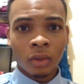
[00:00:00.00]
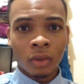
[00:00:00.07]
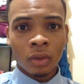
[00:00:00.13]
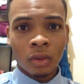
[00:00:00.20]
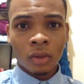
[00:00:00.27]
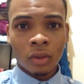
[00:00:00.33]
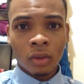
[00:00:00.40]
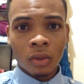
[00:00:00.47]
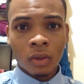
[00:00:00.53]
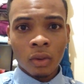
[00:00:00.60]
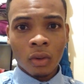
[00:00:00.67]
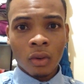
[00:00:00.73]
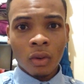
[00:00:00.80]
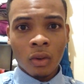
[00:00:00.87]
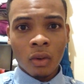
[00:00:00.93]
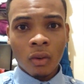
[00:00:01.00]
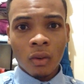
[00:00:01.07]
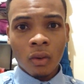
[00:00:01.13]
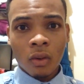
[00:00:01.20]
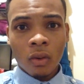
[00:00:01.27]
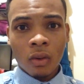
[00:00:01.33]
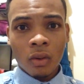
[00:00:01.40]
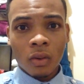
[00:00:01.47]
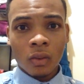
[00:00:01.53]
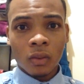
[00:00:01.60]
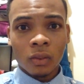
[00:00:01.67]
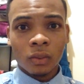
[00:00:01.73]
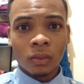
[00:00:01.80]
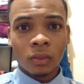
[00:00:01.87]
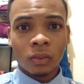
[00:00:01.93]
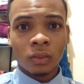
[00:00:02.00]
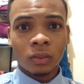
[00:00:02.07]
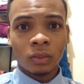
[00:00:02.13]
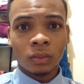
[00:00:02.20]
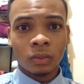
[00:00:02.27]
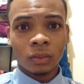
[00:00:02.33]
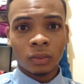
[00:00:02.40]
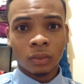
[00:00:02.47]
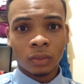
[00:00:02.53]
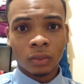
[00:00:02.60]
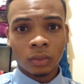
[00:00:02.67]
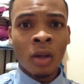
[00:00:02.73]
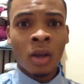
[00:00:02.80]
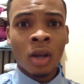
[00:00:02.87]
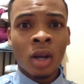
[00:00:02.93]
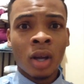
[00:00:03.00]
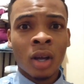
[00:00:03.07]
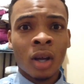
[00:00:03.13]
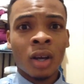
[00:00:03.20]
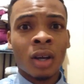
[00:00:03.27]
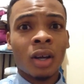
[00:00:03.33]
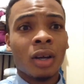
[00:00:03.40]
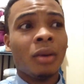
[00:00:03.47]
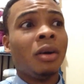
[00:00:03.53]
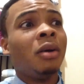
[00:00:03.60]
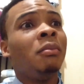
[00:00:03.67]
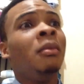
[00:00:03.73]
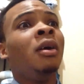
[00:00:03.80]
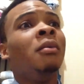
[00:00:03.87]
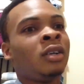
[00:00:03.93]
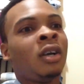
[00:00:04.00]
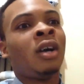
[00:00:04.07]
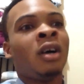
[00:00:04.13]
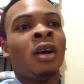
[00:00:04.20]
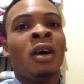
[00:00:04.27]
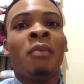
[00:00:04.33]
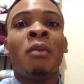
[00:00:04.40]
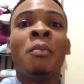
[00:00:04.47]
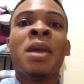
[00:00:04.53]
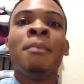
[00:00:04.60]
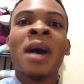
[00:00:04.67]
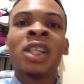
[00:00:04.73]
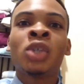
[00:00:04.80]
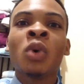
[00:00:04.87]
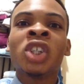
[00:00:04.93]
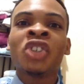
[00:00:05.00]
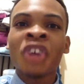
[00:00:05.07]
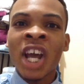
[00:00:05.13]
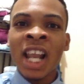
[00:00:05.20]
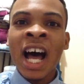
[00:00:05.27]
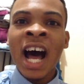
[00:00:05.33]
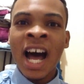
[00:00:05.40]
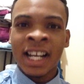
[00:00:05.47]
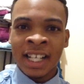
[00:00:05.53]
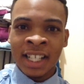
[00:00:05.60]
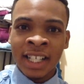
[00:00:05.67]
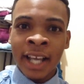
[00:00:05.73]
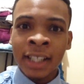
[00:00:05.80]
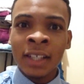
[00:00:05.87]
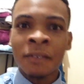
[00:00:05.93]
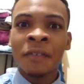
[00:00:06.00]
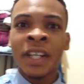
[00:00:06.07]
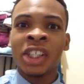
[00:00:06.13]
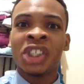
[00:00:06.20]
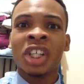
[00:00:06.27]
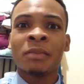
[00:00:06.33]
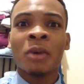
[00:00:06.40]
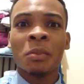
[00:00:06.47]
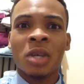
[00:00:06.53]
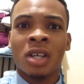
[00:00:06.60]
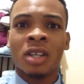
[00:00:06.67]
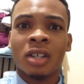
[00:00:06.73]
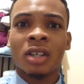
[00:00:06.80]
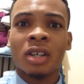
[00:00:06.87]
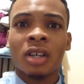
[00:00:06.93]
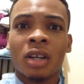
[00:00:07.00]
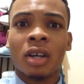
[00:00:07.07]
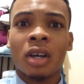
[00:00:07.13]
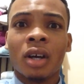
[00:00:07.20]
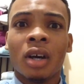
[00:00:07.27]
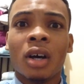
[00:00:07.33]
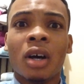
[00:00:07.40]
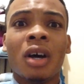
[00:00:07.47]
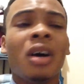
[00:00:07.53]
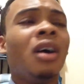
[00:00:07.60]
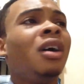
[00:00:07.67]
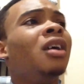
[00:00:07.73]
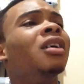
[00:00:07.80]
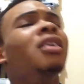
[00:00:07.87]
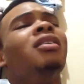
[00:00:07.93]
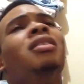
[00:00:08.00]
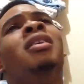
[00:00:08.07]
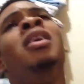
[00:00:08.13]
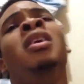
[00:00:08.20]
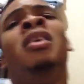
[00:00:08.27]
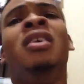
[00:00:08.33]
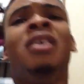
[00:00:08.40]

Mathematics incomplete. Why didn't finish the maths? Mommy, maths was real hard. I didn't get I don't want to hear if maths was hard. Bring your face.